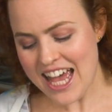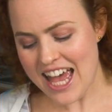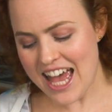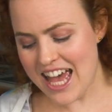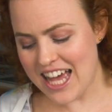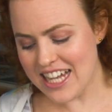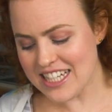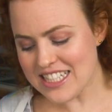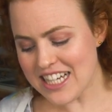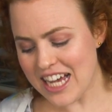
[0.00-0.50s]

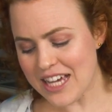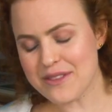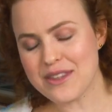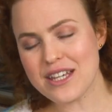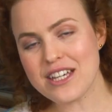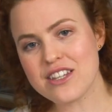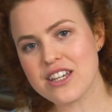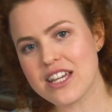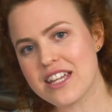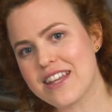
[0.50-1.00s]
And I
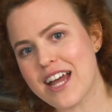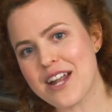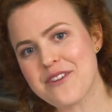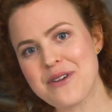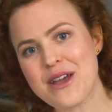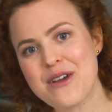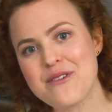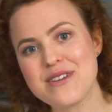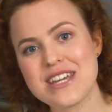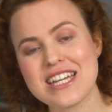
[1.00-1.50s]
think in that
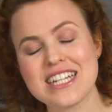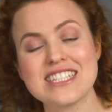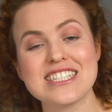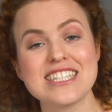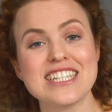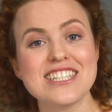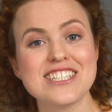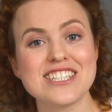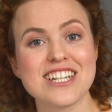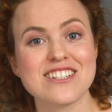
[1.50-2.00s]
way we can
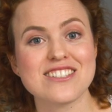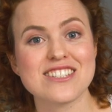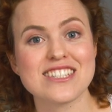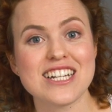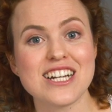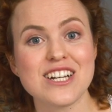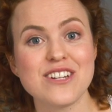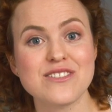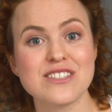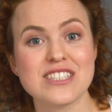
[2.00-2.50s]
teach
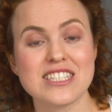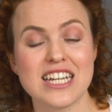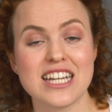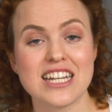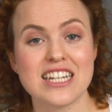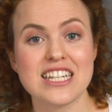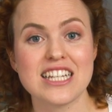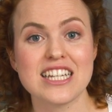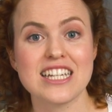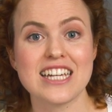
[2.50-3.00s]
ourselves
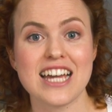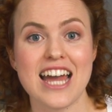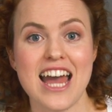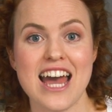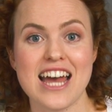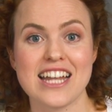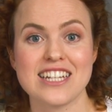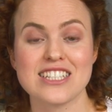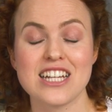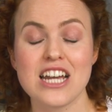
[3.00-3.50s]
technique
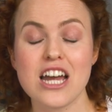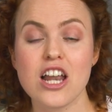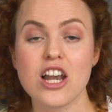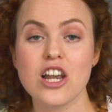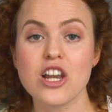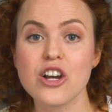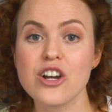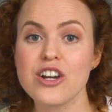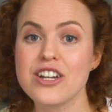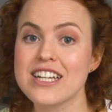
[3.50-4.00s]
and
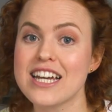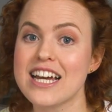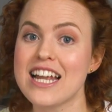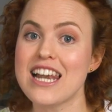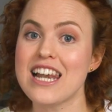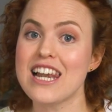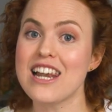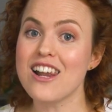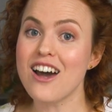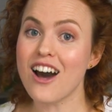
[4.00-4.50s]
learn learn
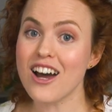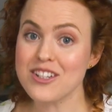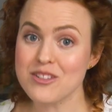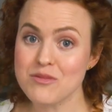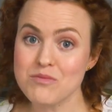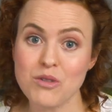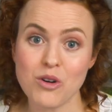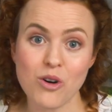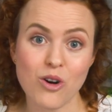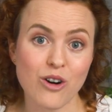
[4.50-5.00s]
a
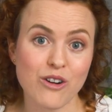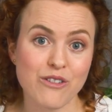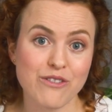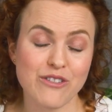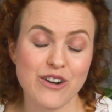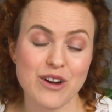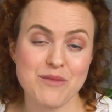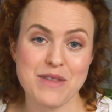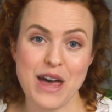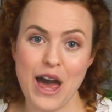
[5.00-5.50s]
lot more
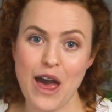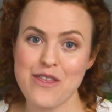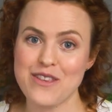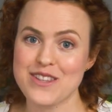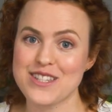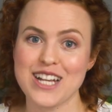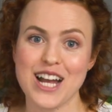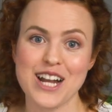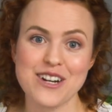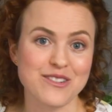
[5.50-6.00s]
from the other
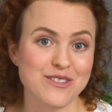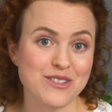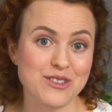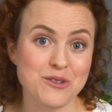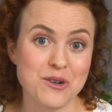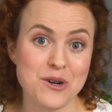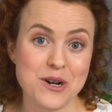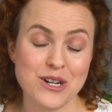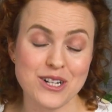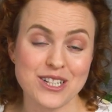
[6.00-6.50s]
side of the
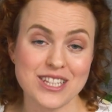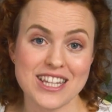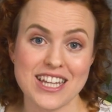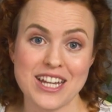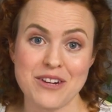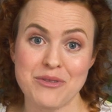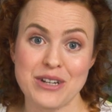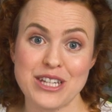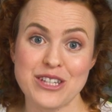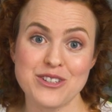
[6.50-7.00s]
world
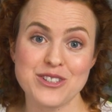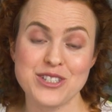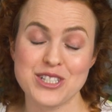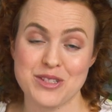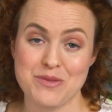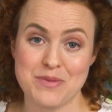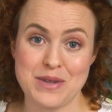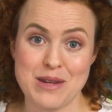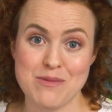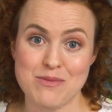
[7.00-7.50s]
than we used
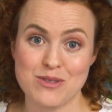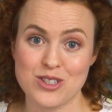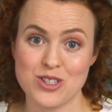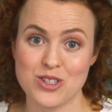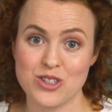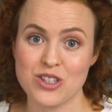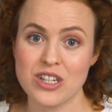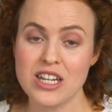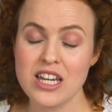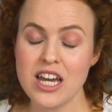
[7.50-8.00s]
to be able
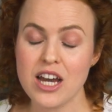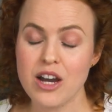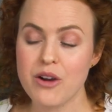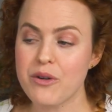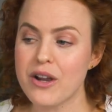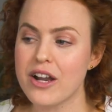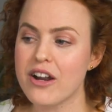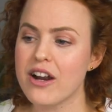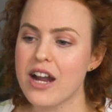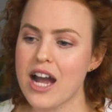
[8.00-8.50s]
to,
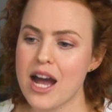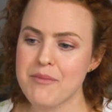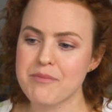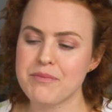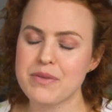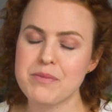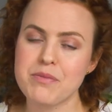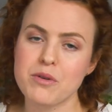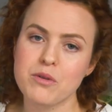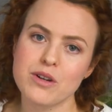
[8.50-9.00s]
where um,
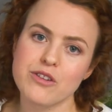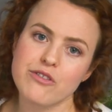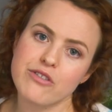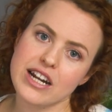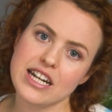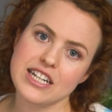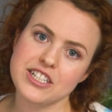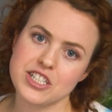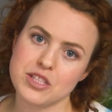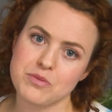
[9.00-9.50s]
people would
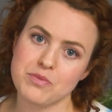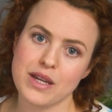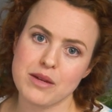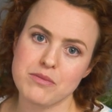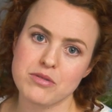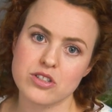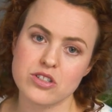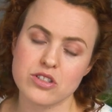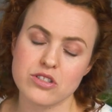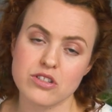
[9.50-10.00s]
really just be
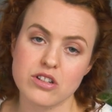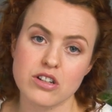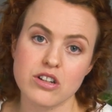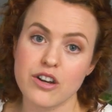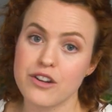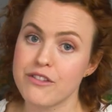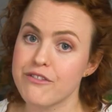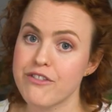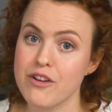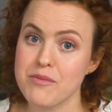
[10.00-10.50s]
able to
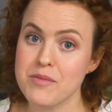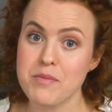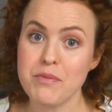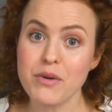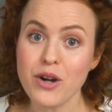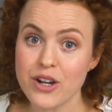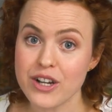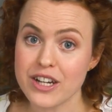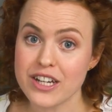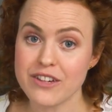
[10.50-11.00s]
learn from a
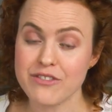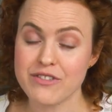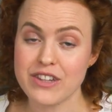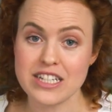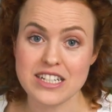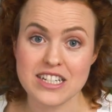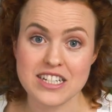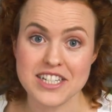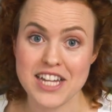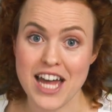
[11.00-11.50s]
book if they
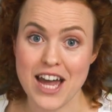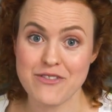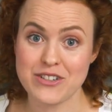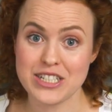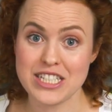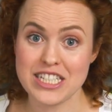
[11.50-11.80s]
didn't have a